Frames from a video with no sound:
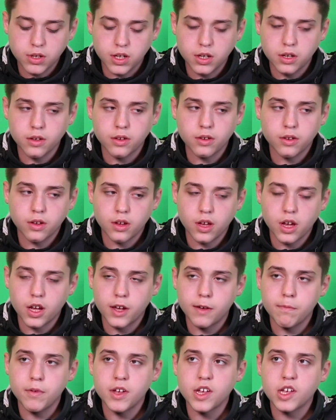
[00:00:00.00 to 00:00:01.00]
because it
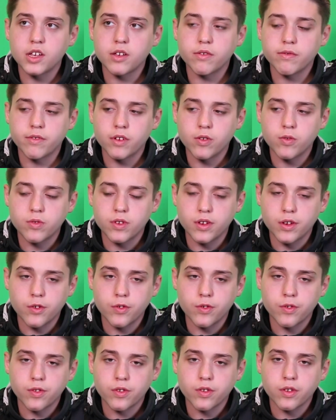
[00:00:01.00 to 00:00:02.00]
can make your
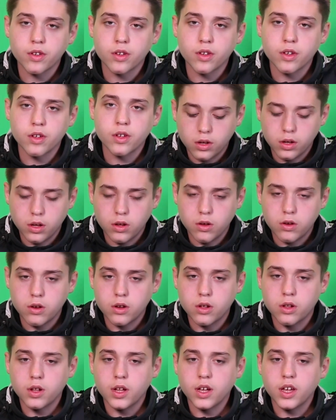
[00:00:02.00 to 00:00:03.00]
photos
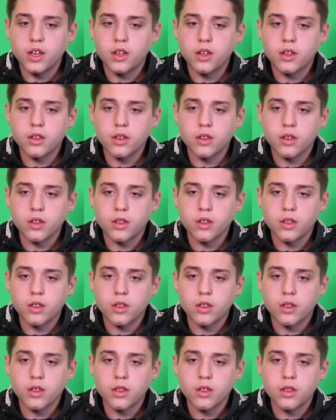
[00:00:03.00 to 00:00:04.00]
look like
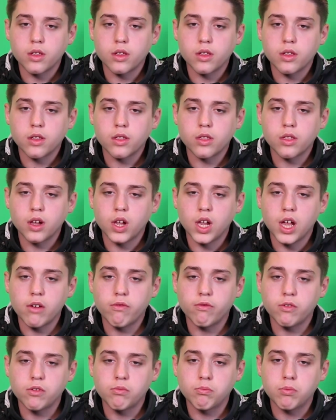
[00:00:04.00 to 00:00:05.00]
they're
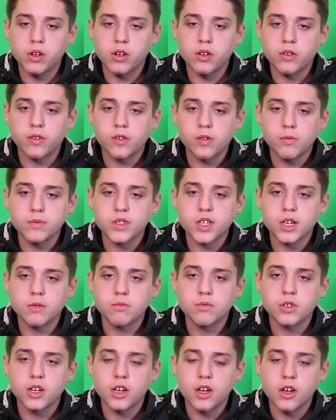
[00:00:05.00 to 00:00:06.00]
level, because
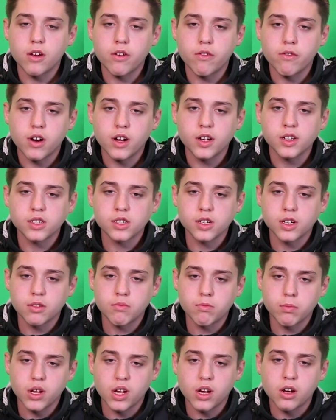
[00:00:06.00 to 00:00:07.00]
sometimes your horizon
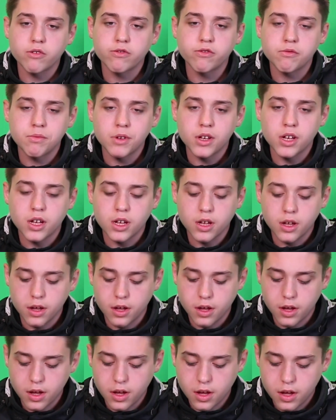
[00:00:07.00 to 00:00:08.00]
can be off a bit,
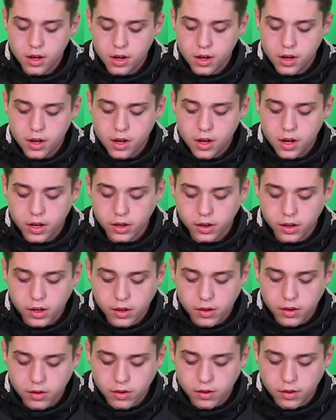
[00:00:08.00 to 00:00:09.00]
and
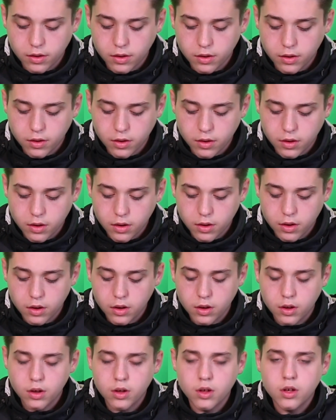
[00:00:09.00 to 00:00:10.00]
this is
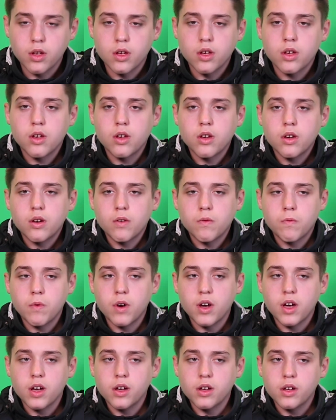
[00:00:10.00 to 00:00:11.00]

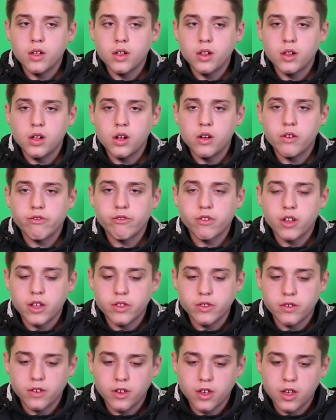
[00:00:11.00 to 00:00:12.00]
where a lot of
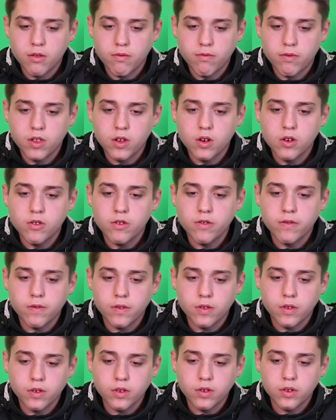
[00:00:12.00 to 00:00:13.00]
landscape
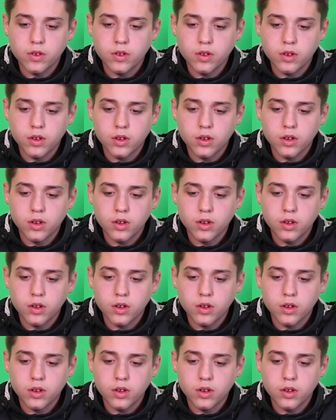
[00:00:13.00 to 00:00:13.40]
photographers